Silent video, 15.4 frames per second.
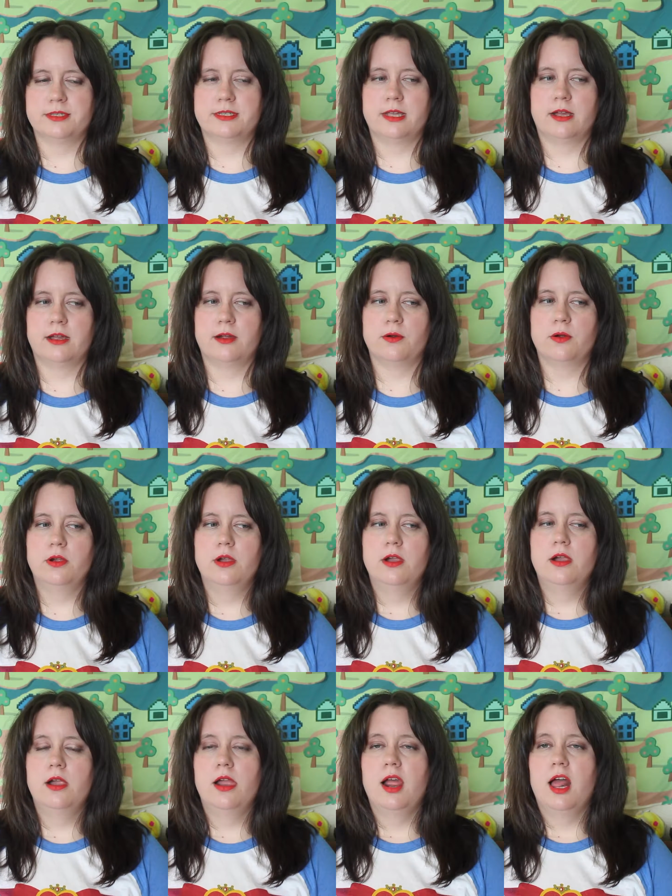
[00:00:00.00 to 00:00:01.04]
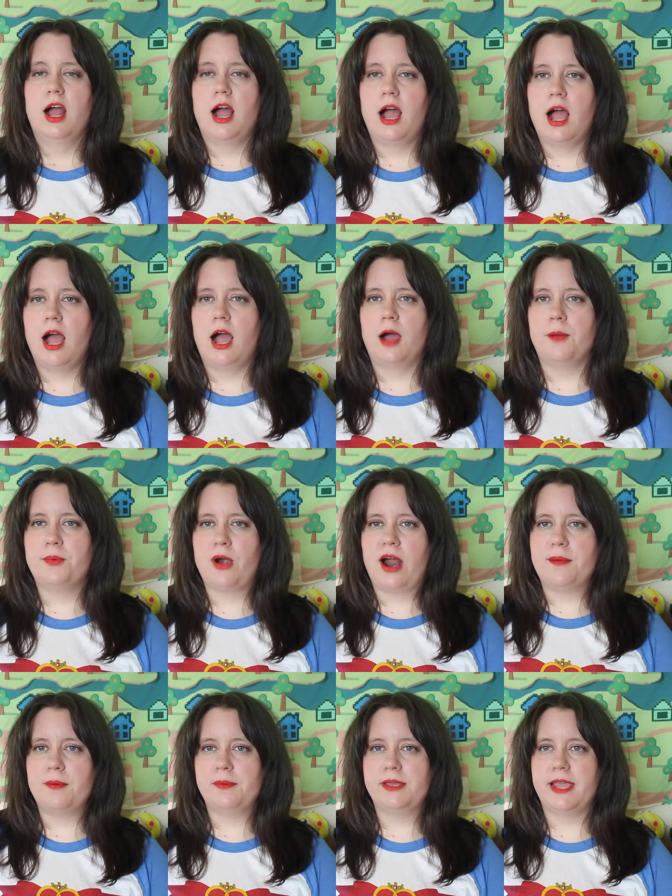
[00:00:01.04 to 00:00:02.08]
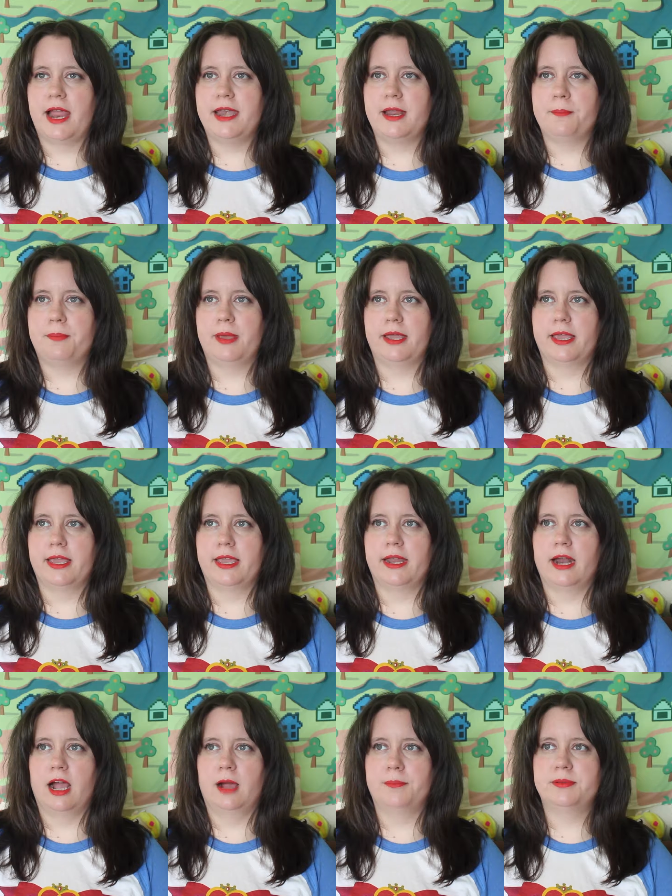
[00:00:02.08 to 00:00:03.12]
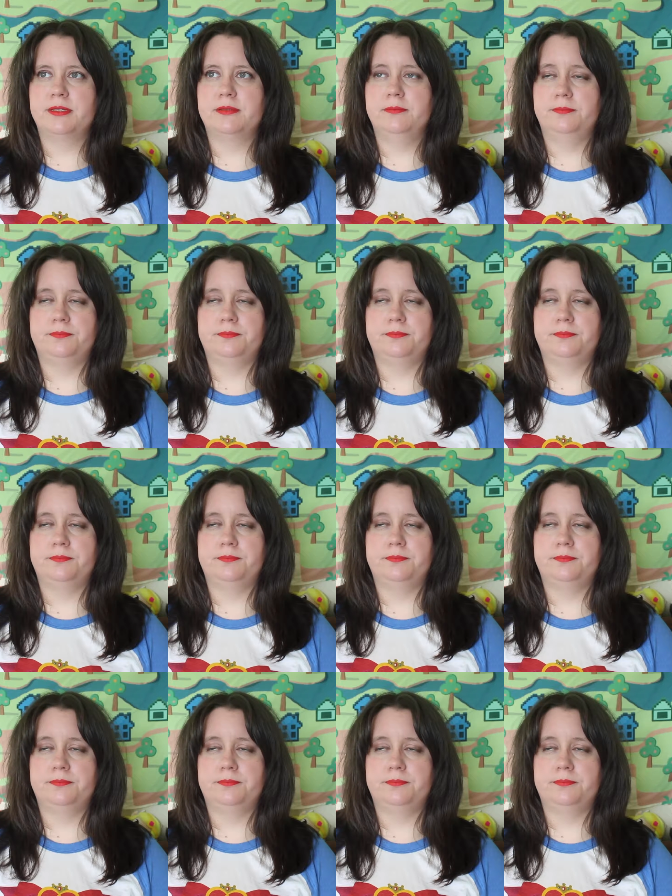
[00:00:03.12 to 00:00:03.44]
So I'll probably end up picking it up